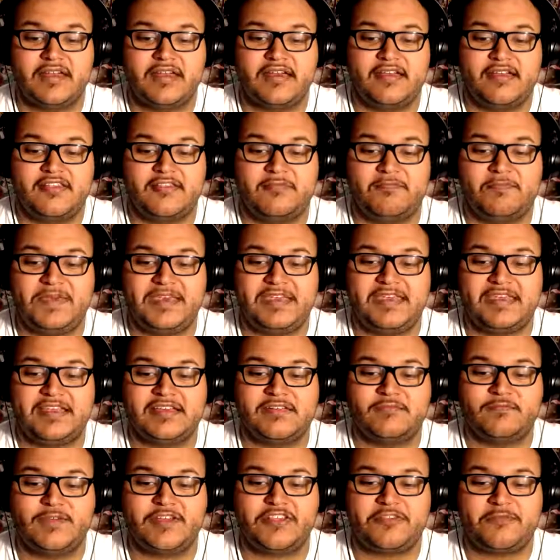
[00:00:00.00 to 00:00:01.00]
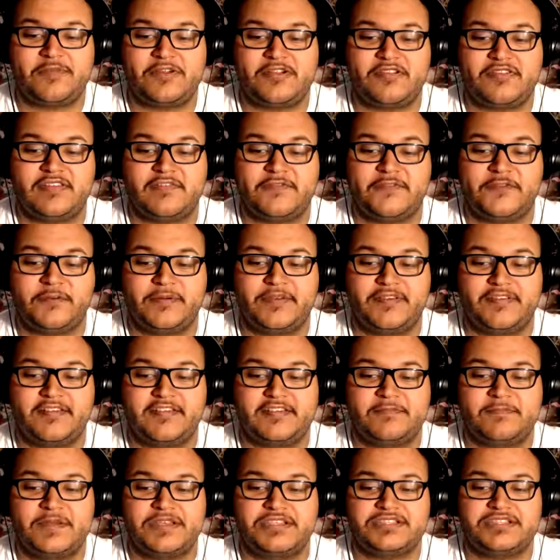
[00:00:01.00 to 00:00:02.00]
speaking in whispers and throwing
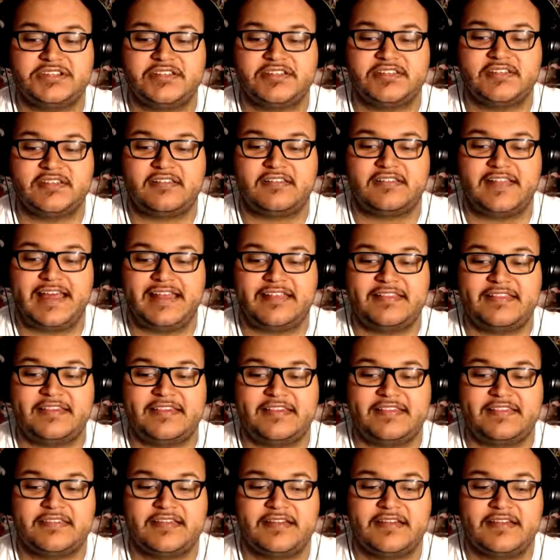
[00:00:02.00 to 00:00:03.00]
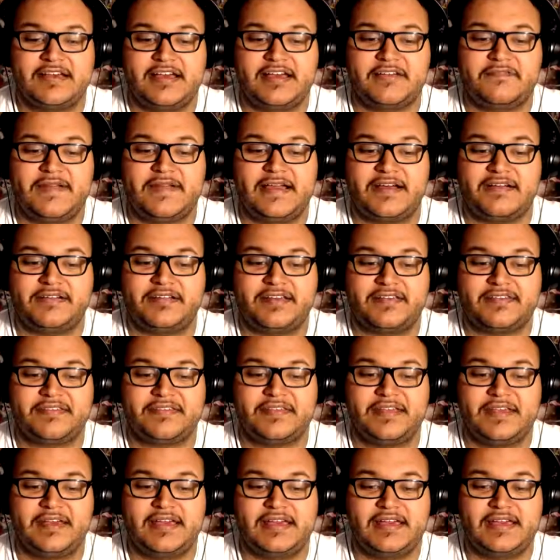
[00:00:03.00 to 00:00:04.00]
suspicious glances around us
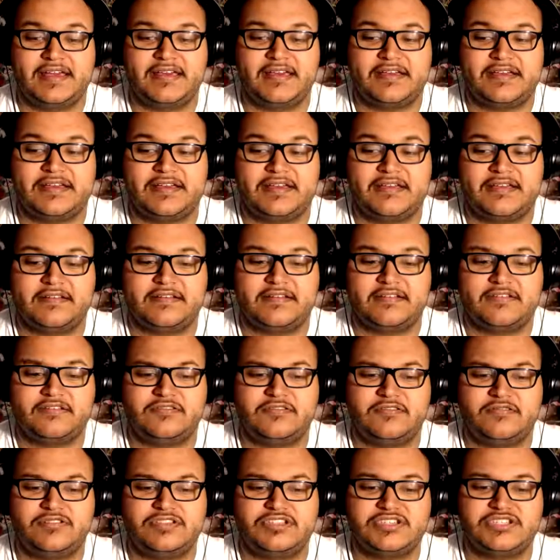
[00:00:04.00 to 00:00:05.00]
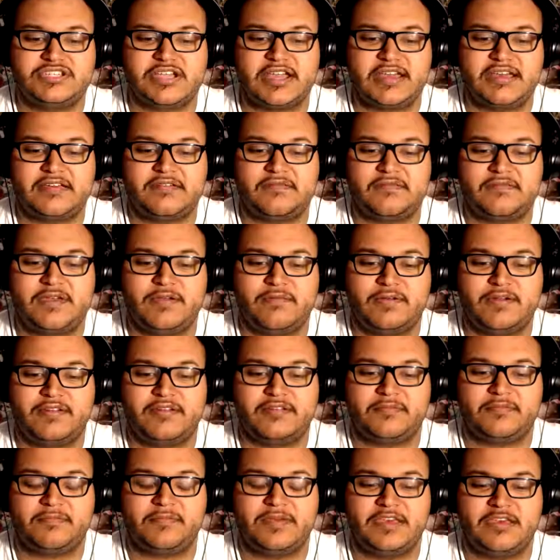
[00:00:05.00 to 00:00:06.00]
to check we
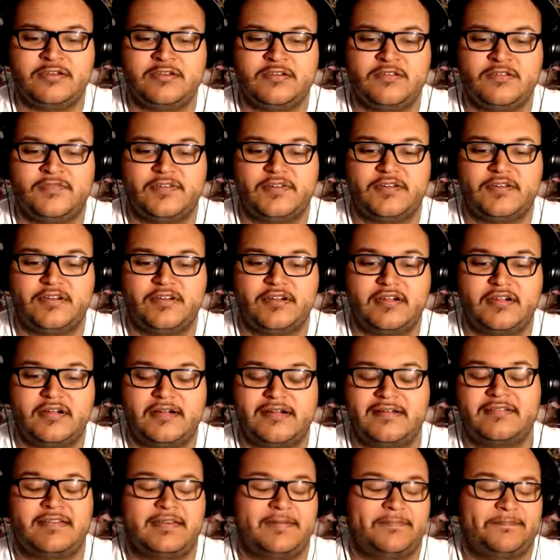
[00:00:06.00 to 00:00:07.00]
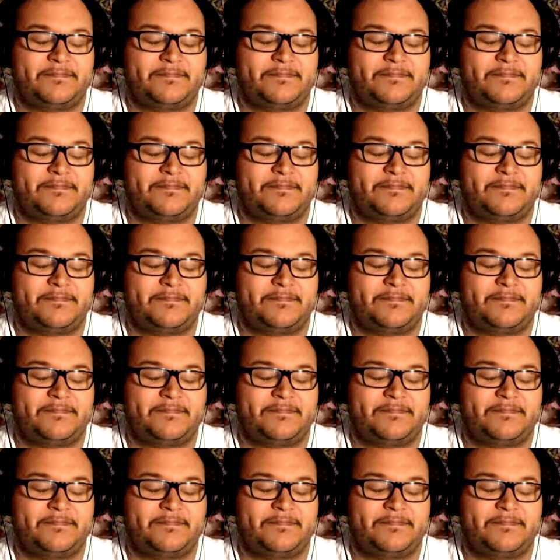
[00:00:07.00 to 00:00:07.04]
weren't being overheard. Okay.